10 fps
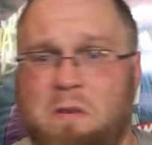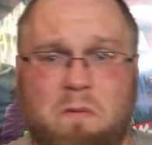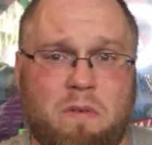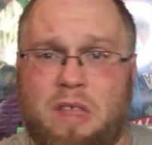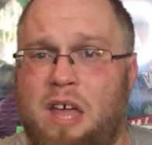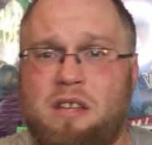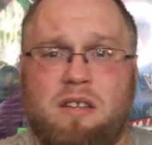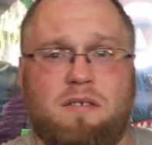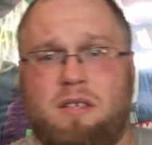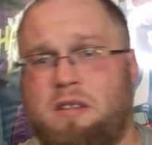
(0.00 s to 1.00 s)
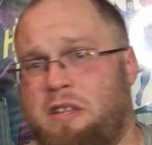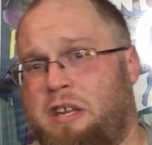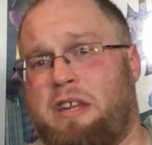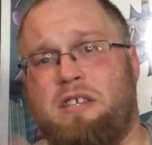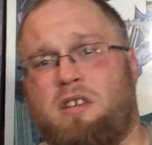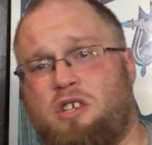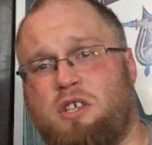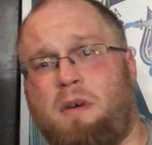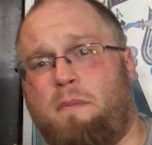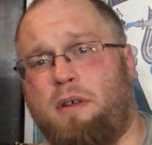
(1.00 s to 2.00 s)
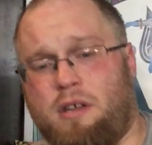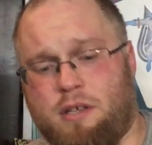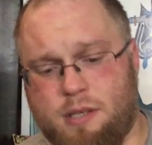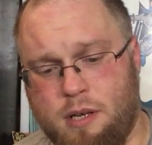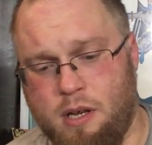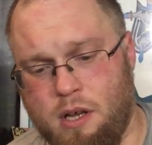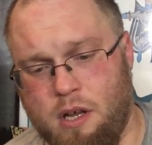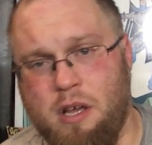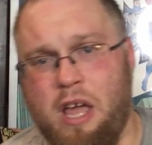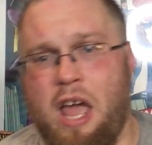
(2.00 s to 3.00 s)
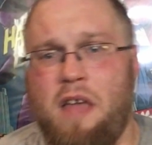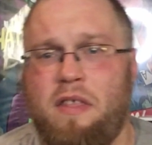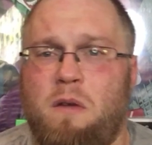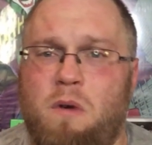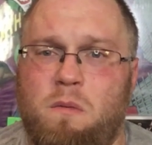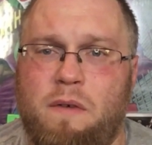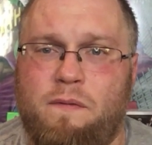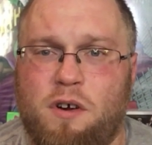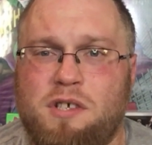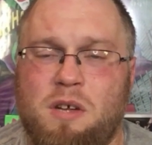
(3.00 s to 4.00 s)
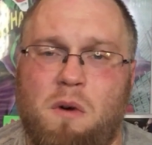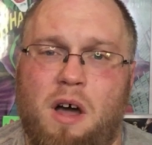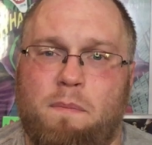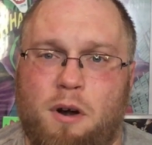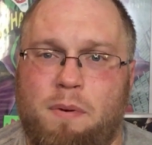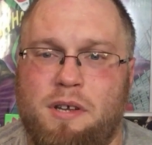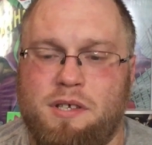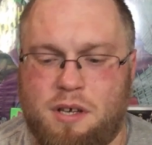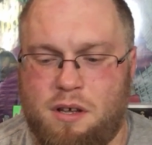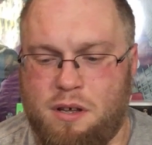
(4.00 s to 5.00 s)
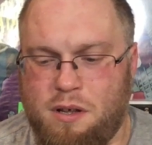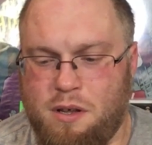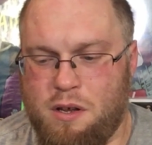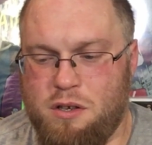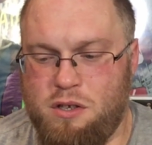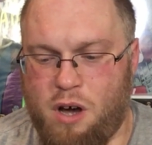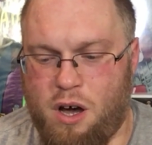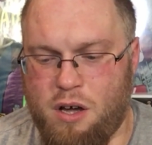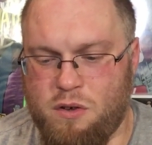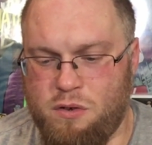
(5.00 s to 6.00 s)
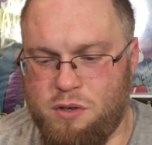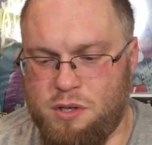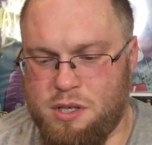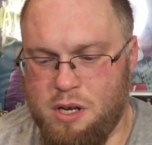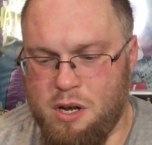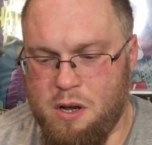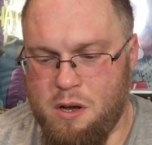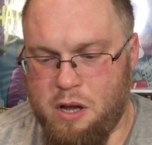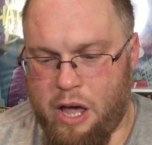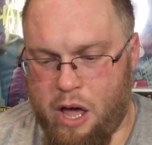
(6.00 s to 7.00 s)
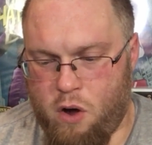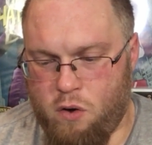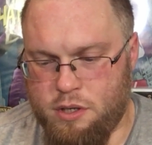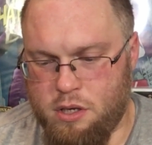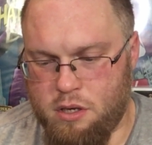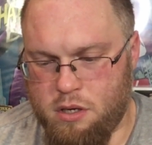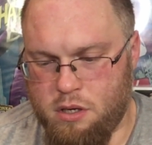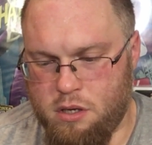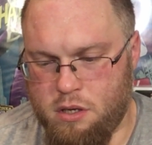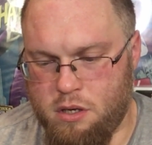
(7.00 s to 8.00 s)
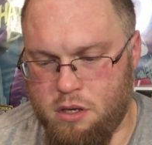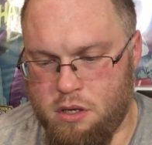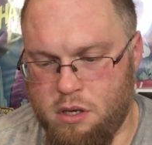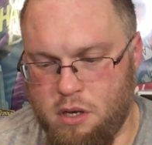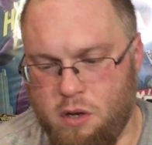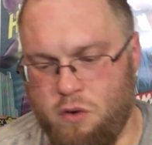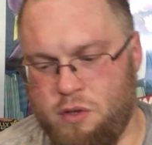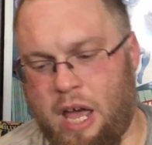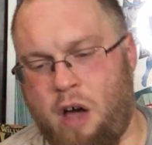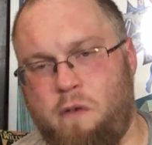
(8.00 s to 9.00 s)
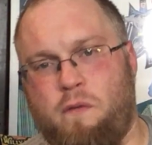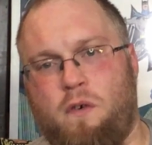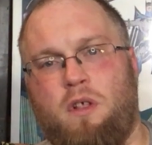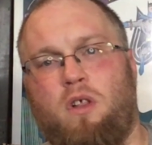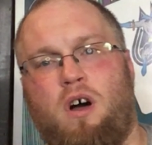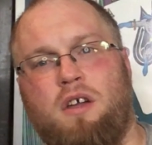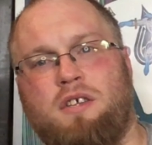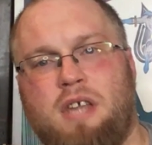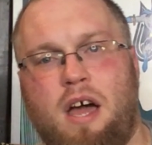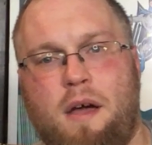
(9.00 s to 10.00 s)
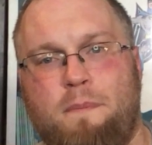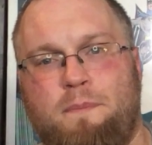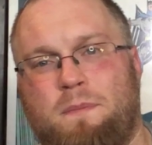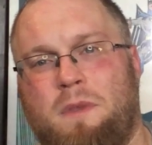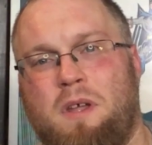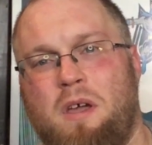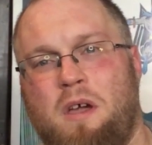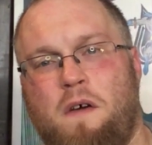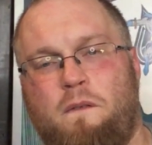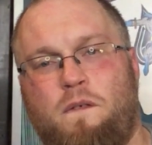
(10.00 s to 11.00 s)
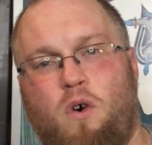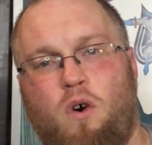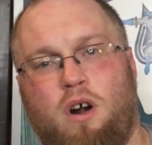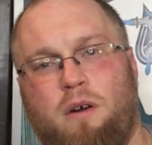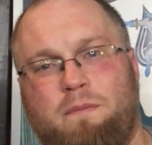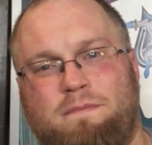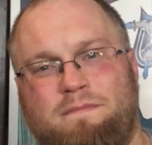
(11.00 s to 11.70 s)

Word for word: that's these are just my opinions. And then when we first see White Burp, he's a dog who's out who's out for the longest time for